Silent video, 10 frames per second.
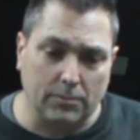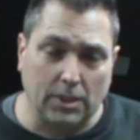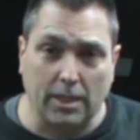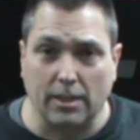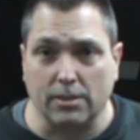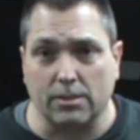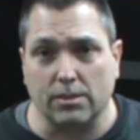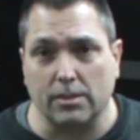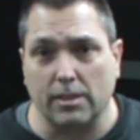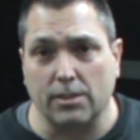again,
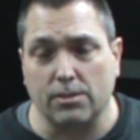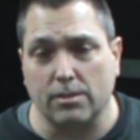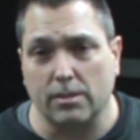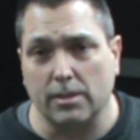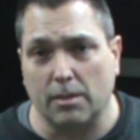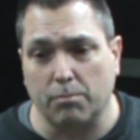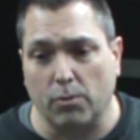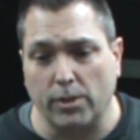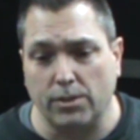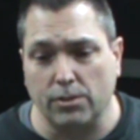it's not
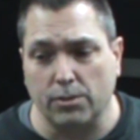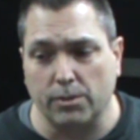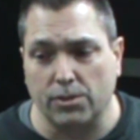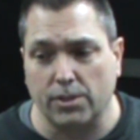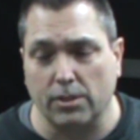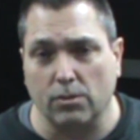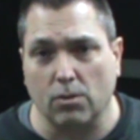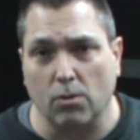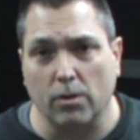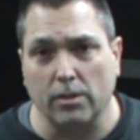pointing to a single
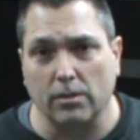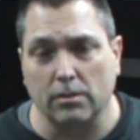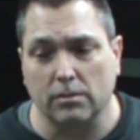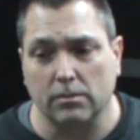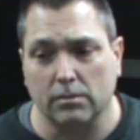coil.